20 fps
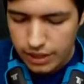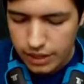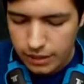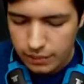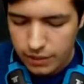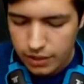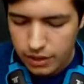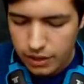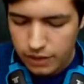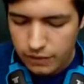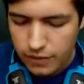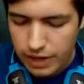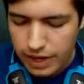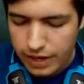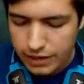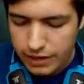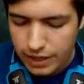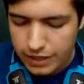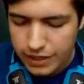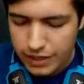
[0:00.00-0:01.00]
Okay, we're going
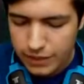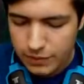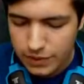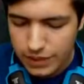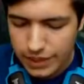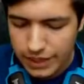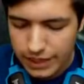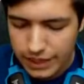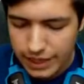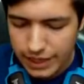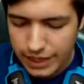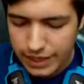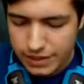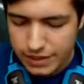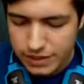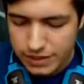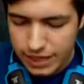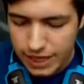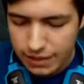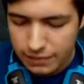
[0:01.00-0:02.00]
around. I think we're near the
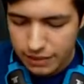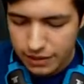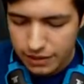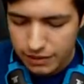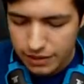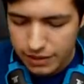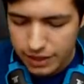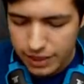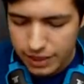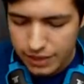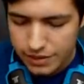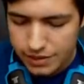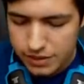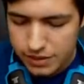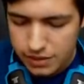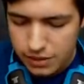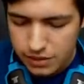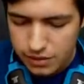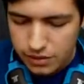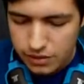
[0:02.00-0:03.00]
end. Yeah, we're near at the end.
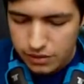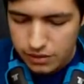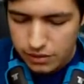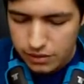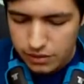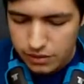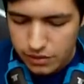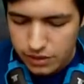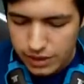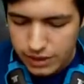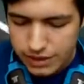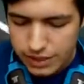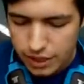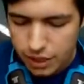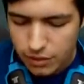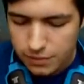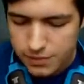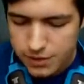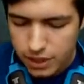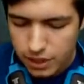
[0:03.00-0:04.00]
At least I
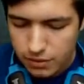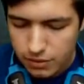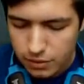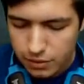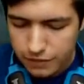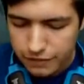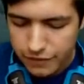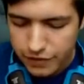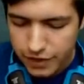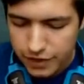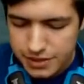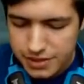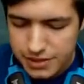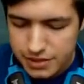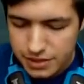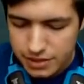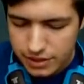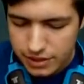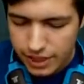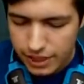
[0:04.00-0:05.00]
hope so. Are we
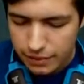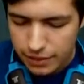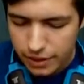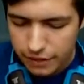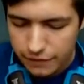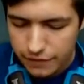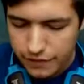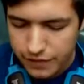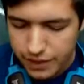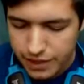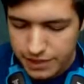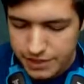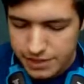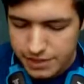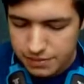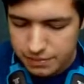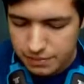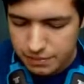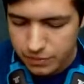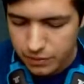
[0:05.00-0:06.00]
first? Yeah, we are
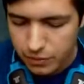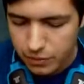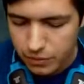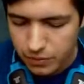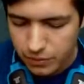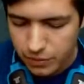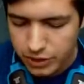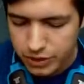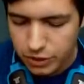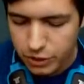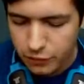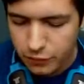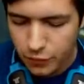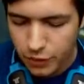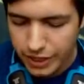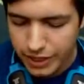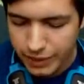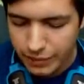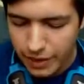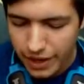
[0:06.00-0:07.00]
first. Boom, we're doing
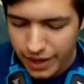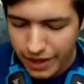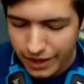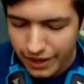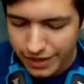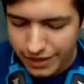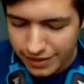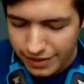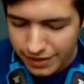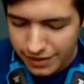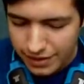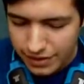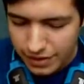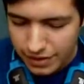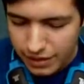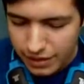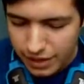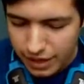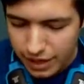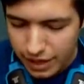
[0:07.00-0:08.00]
really well.
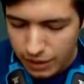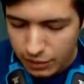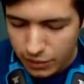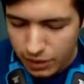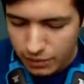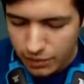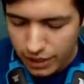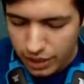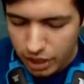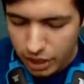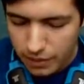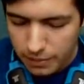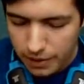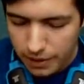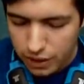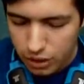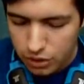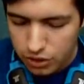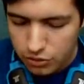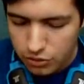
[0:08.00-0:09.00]
Where am I going? Am
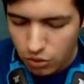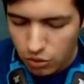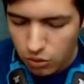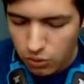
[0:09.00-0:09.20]
I going through?